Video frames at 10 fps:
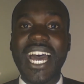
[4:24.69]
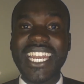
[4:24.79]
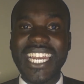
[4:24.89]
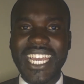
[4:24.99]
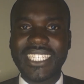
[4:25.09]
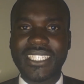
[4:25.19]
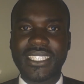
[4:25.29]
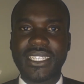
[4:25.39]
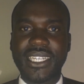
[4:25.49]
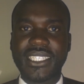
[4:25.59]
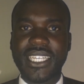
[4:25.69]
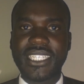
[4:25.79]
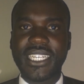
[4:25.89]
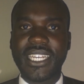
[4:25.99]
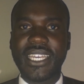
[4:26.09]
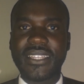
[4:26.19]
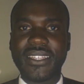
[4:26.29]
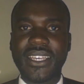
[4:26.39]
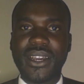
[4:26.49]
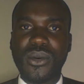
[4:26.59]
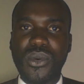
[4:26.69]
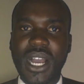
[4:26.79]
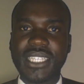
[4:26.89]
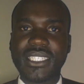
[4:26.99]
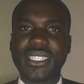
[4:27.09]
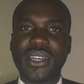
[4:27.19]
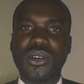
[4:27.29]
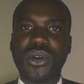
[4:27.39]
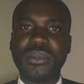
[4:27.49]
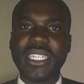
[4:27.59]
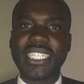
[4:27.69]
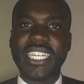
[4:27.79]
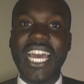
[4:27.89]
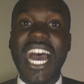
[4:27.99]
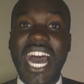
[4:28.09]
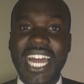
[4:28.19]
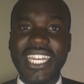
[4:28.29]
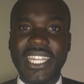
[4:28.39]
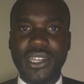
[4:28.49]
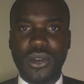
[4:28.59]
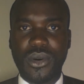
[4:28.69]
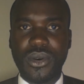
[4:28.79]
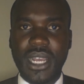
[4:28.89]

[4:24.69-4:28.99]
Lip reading: unless such a death was committed under the law.